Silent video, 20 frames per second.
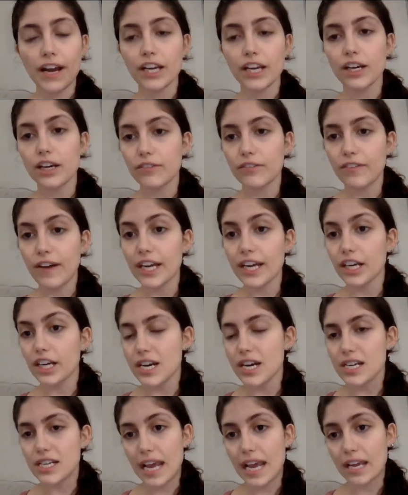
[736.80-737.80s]

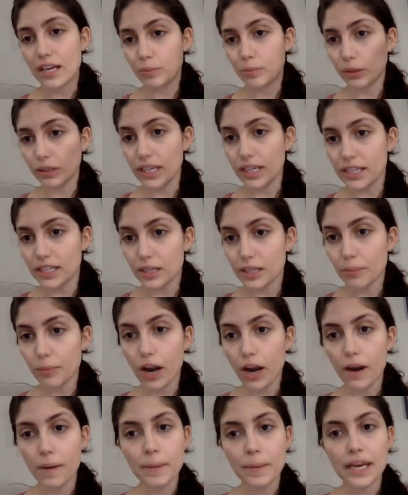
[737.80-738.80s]
firefighters and police
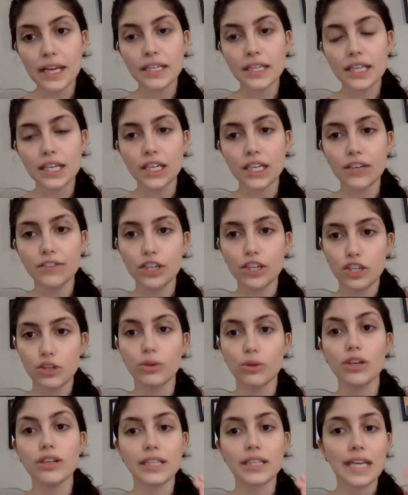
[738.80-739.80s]
department
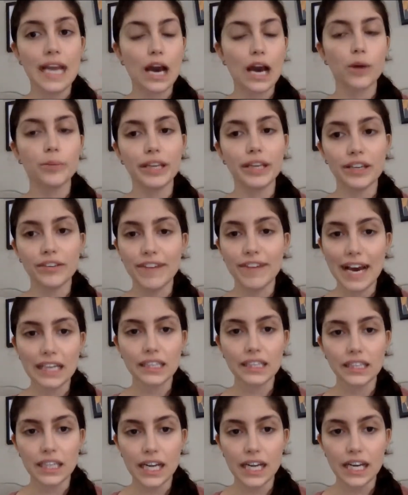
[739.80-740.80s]
individuals now being
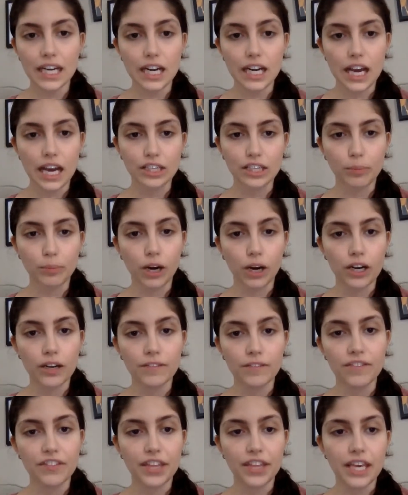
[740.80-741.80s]
vaccinated as part
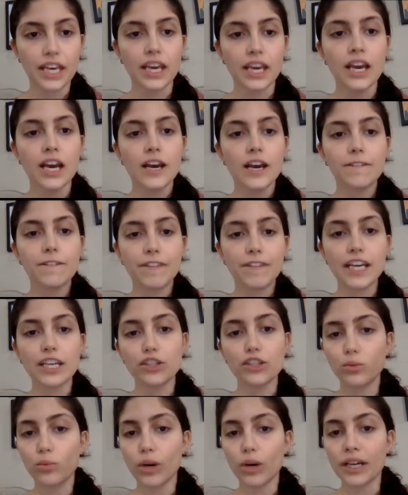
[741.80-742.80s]
of the
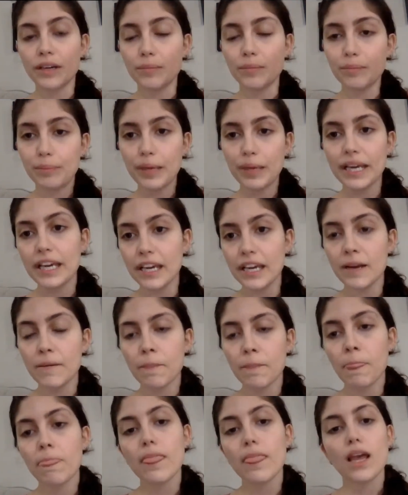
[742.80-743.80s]
phase 1B,
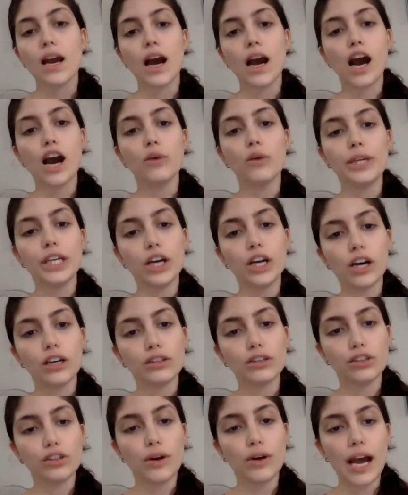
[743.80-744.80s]
we
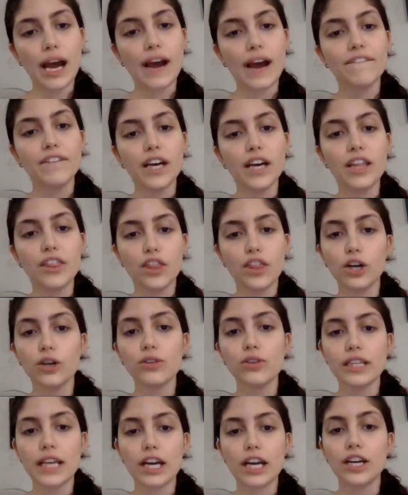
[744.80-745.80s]
also have
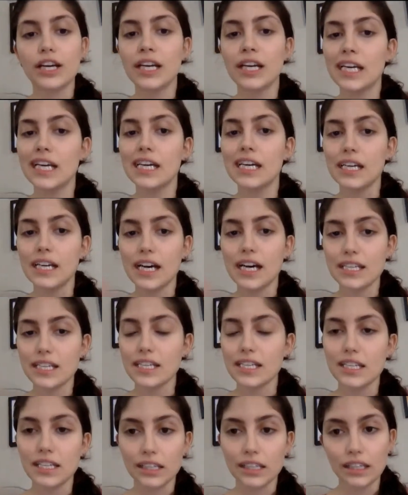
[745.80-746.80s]
those that are in
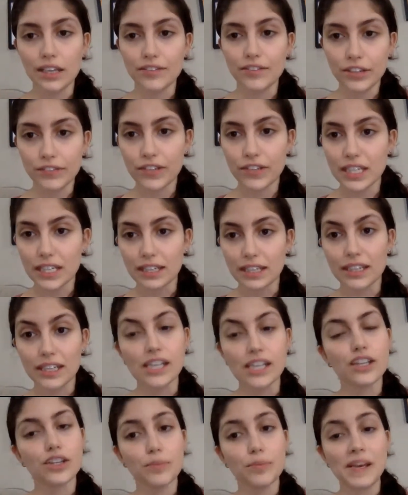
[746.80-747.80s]
assisted living
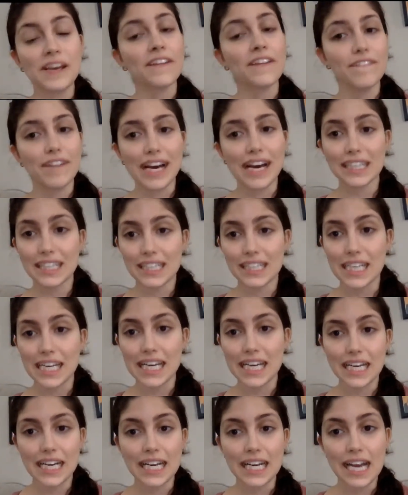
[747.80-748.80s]
facilities being
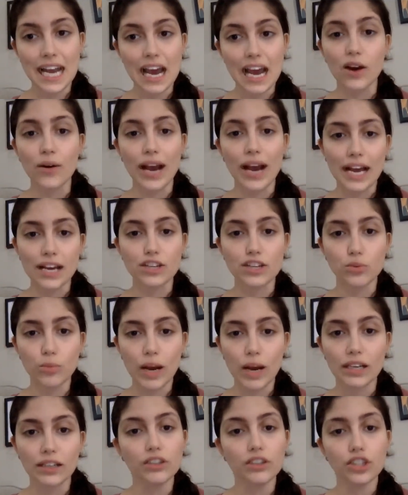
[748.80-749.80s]
vaccinated now as
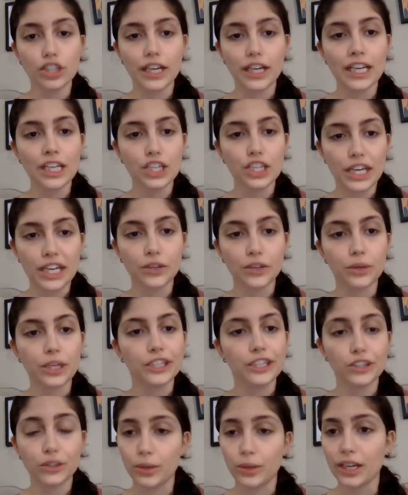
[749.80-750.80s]
well, starting
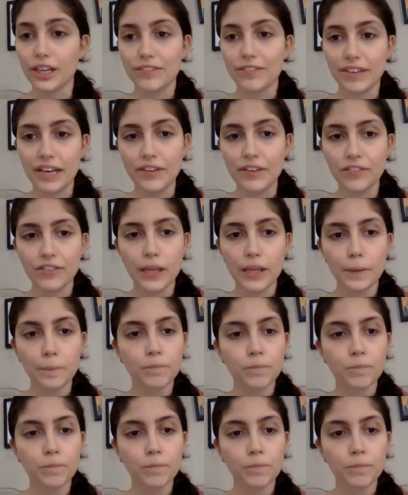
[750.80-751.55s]
January 25th.